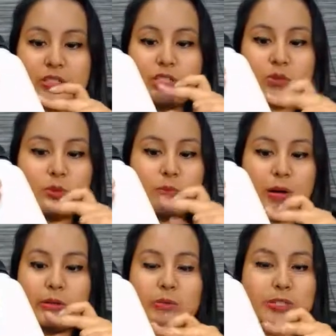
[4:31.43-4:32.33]
This will
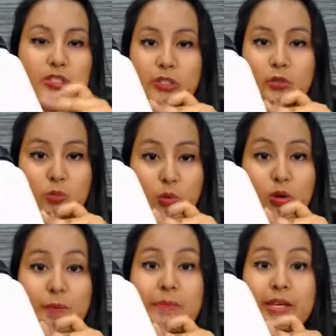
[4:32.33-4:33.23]
probably turn
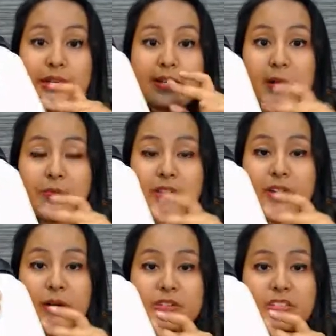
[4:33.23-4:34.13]
warm in a couple of
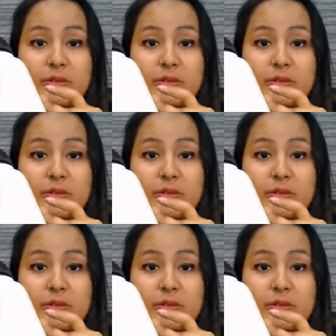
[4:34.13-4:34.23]
hours.